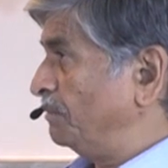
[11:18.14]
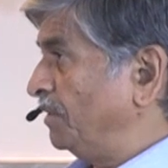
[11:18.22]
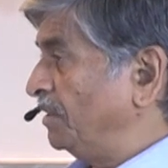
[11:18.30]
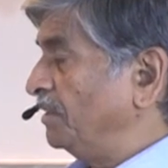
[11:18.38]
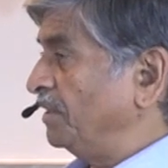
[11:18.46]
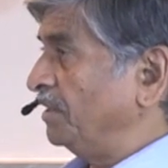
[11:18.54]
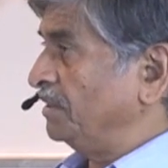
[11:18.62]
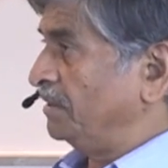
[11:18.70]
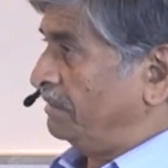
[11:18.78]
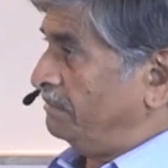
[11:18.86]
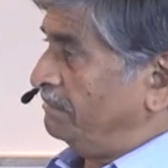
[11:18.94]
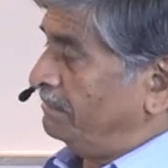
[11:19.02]
mother
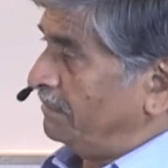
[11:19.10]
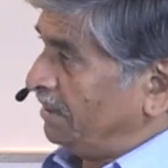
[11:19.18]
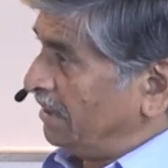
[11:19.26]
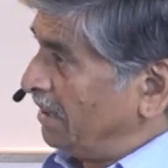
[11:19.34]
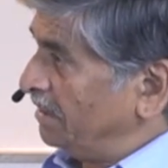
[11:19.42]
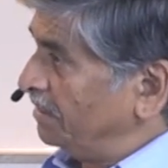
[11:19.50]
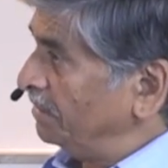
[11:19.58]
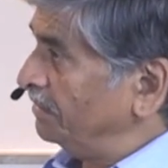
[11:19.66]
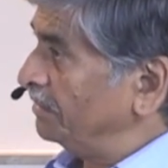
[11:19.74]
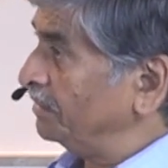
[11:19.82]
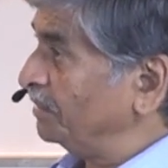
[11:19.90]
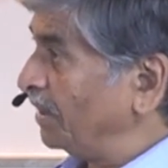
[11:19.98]
is
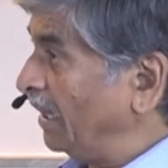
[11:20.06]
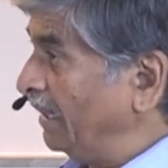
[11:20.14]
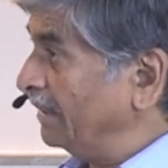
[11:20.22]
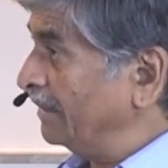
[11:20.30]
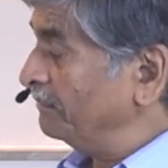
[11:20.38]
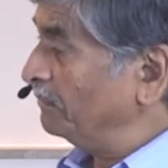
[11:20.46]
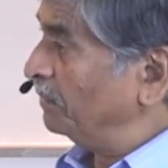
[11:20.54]
massaging the child,